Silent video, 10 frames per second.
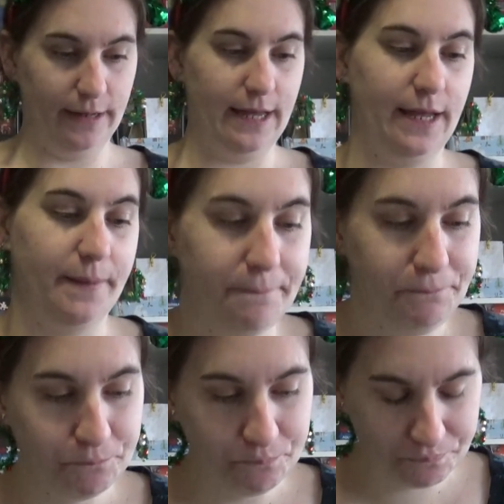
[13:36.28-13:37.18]
um,
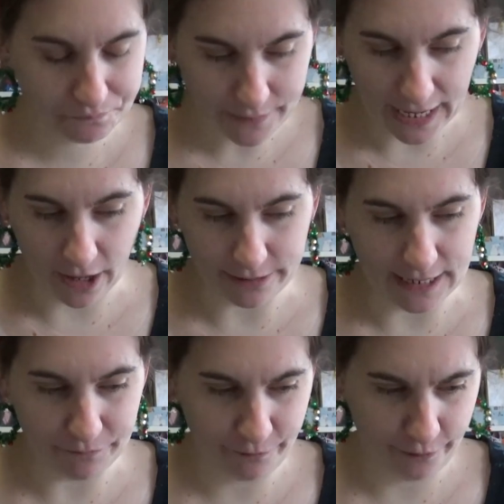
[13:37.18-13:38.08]
I got
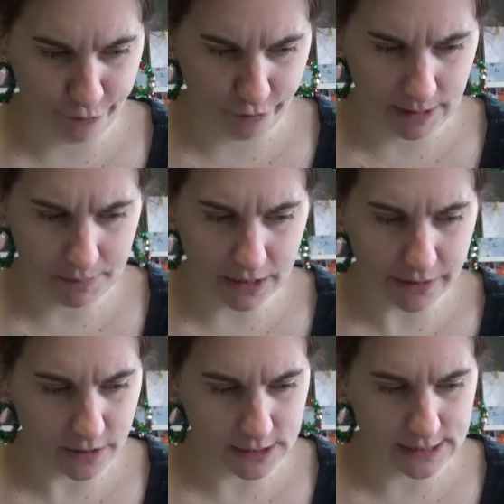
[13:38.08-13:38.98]
that for free
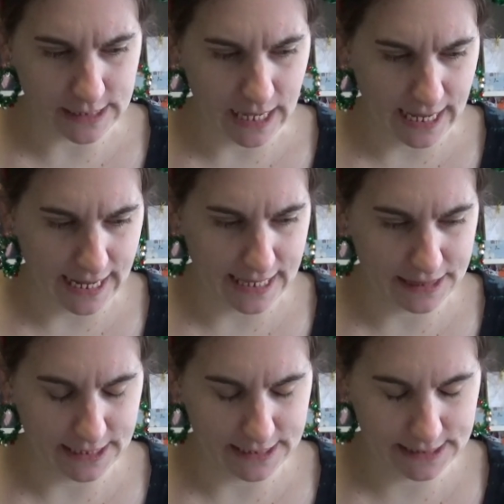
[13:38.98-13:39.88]
because I had
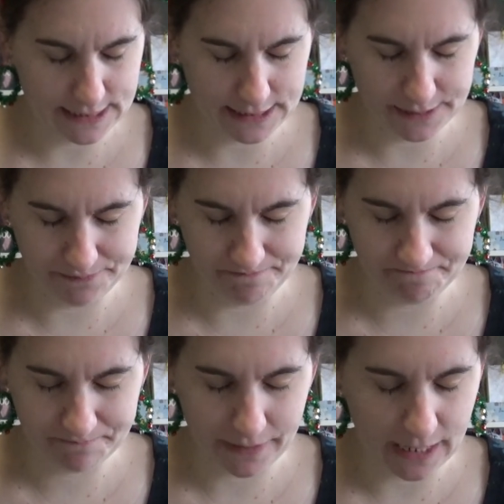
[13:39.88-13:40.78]
this um,
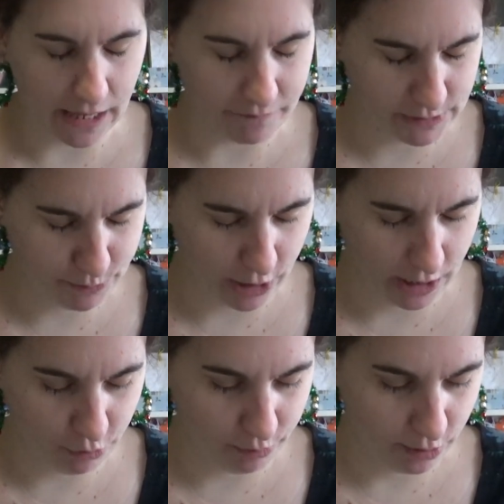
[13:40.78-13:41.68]

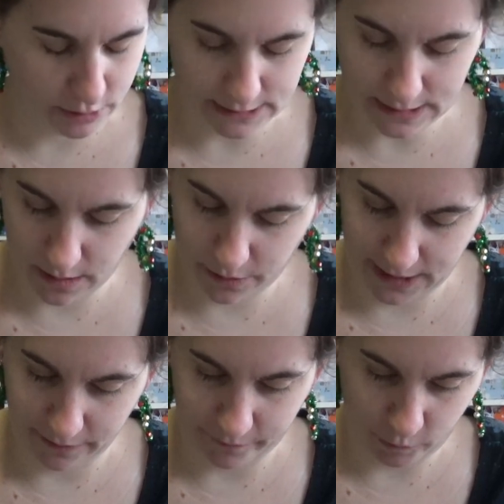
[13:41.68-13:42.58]
Ravensburger coupons
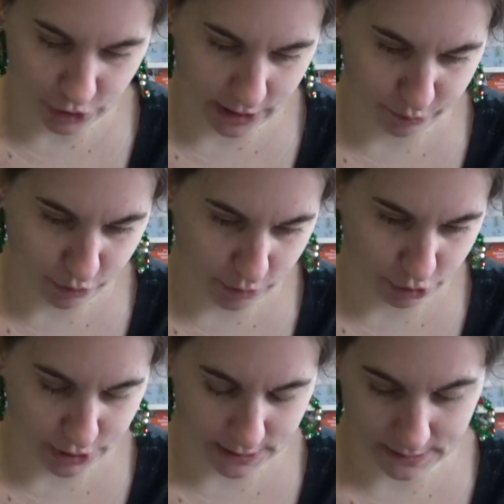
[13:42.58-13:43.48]
thing, Vosha
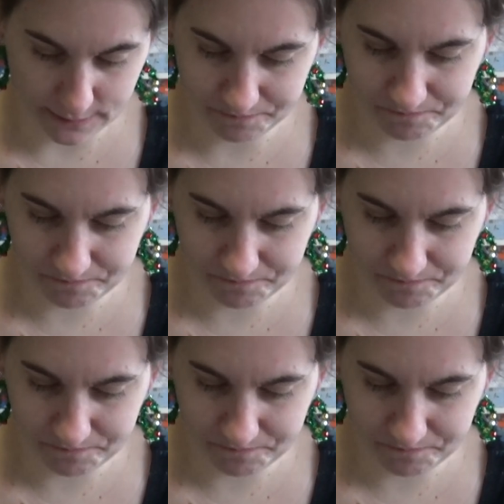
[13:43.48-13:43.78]
promotion